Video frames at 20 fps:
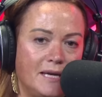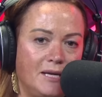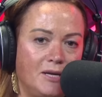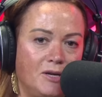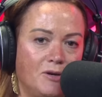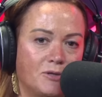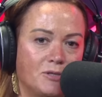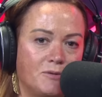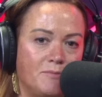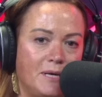you
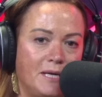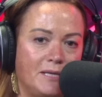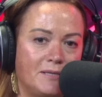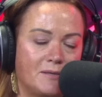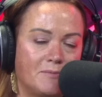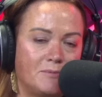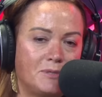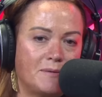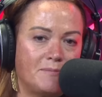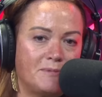know what i mean
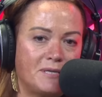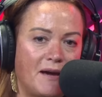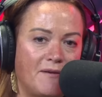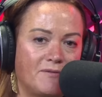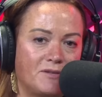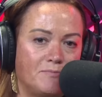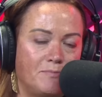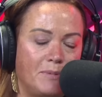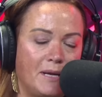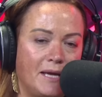sometimes you
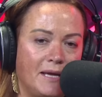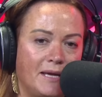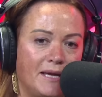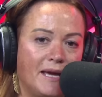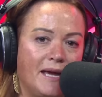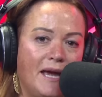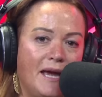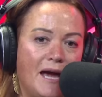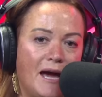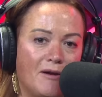have to blink
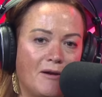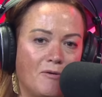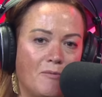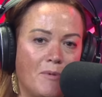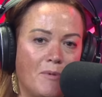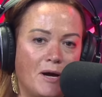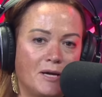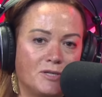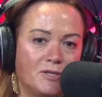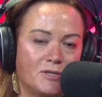and
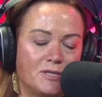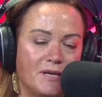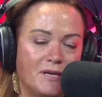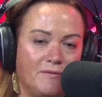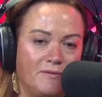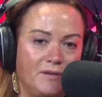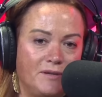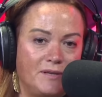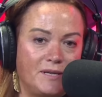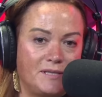remind
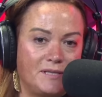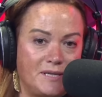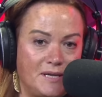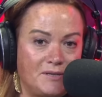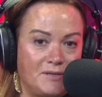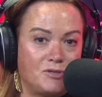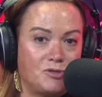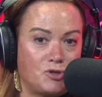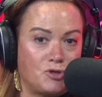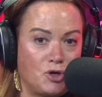yourself that this
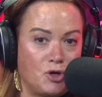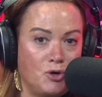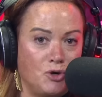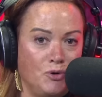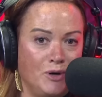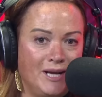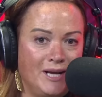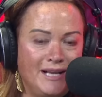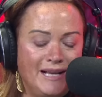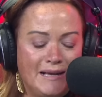is
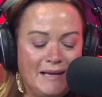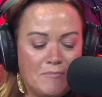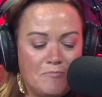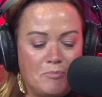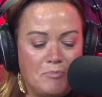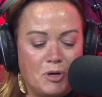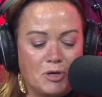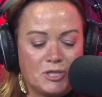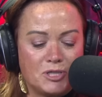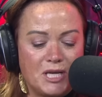true
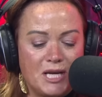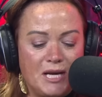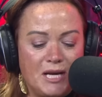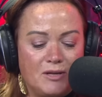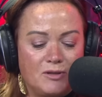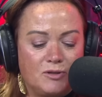but